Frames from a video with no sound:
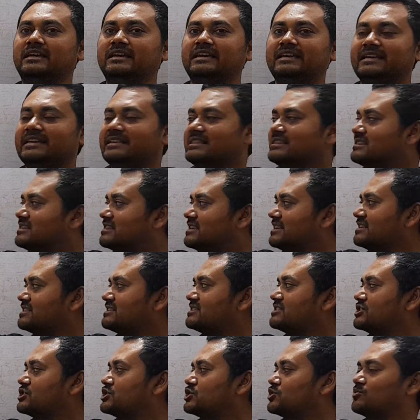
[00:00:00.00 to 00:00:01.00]
In this
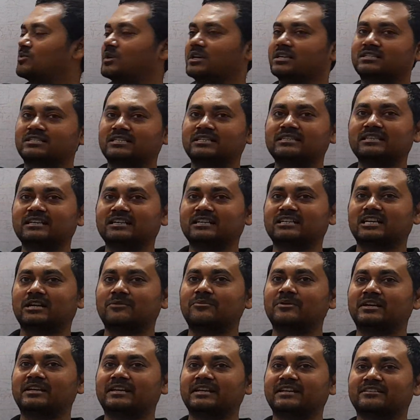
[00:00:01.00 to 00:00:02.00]
situation, the
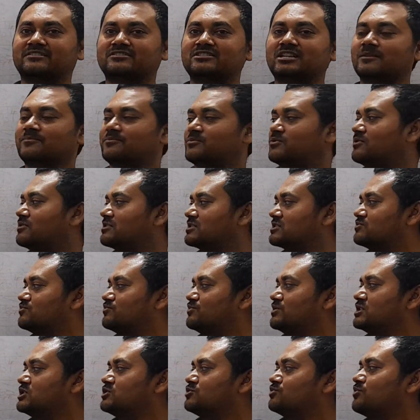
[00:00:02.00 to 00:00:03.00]
gravitational force
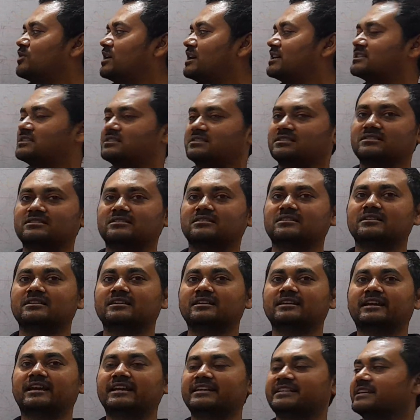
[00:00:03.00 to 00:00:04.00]
which was
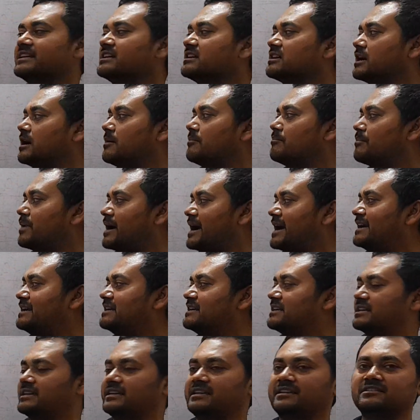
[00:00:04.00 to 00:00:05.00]
getting
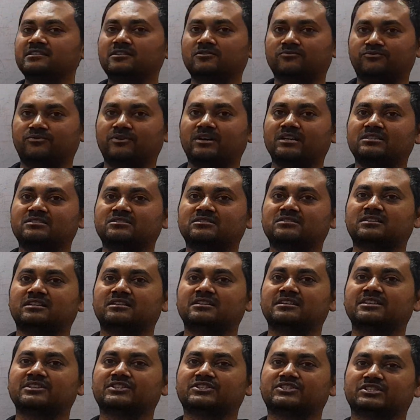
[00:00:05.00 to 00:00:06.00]
combined in the first
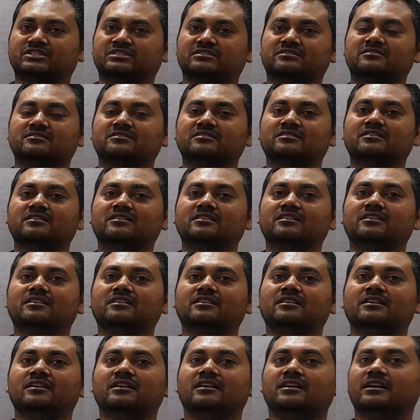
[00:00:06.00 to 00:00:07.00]
condition,
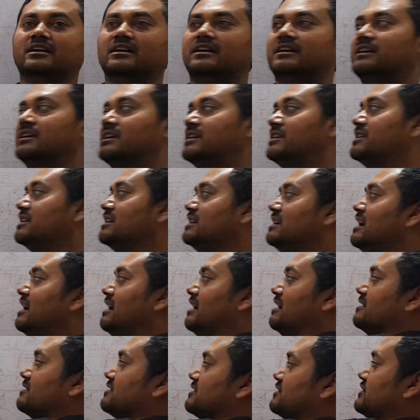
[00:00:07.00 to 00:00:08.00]

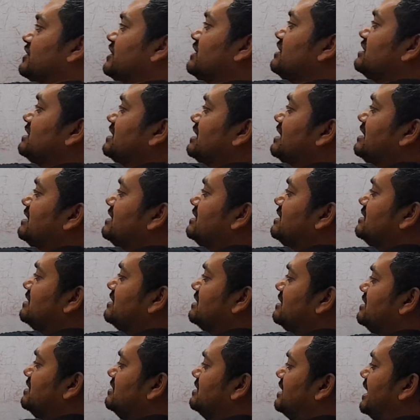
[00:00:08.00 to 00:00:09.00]
here, since it is
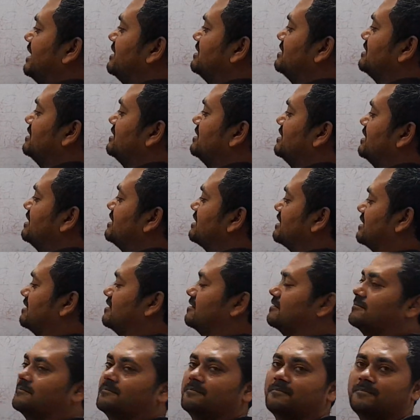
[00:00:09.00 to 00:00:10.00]
in 90 degree,